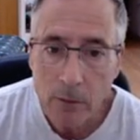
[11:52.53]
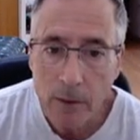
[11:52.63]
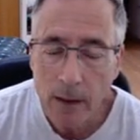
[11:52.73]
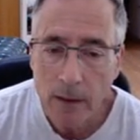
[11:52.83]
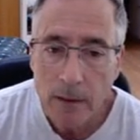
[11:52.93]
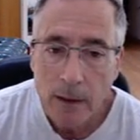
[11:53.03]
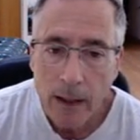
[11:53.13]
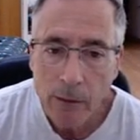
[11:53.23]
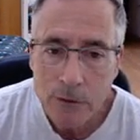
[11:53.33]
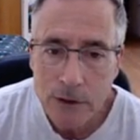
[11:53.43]
But
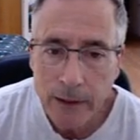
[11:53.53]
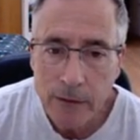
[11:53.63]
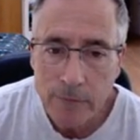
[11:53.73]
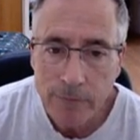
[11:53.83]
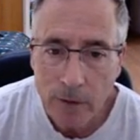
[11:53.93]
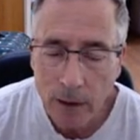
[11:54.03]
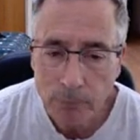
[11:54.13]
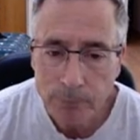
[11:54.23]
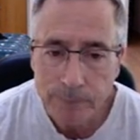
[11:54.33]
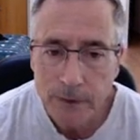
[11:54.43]
I was kind of
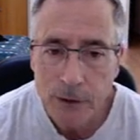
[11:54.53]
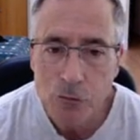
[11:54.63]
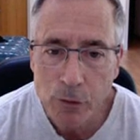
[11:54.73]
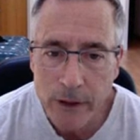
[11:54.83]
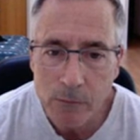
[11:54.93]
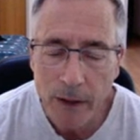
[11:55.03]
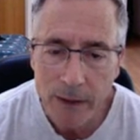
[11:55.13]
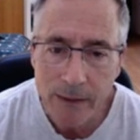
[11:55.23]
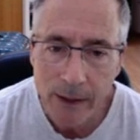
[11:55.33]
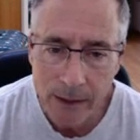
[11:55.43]
intrigued by
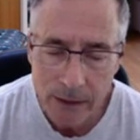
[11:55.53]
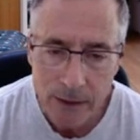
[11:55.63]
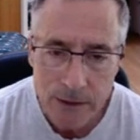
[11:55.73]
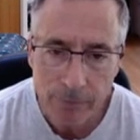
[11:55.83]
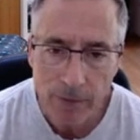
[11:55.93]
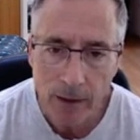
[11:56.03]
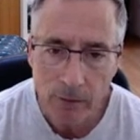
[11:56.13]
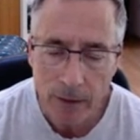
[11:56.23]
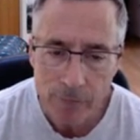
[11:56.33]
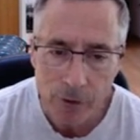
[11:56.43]
the tactics that
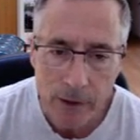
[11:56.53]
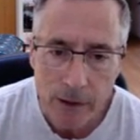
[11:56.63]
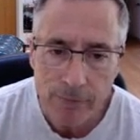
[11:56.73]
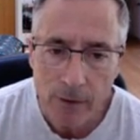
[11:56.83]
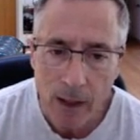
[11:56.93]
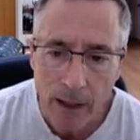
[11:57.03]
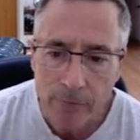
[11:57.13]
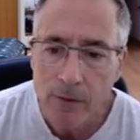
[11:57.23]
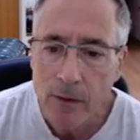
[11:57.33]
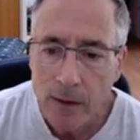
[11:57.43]
follow after e5.